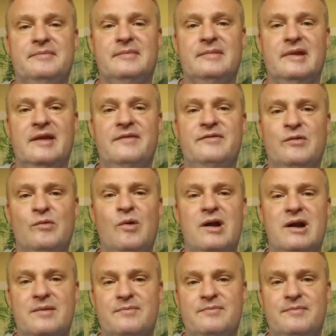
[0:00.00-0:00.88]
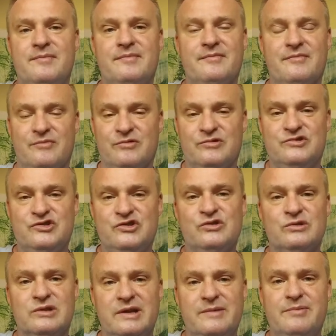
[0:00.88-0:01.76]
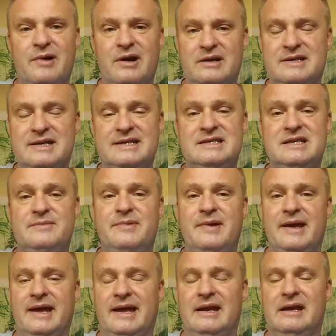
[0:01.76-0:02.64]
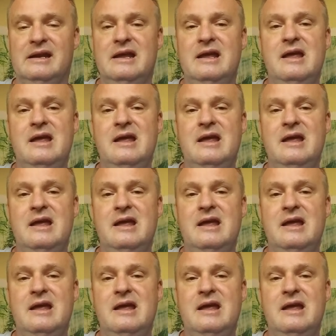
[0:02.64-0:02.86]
If you want to truly participate.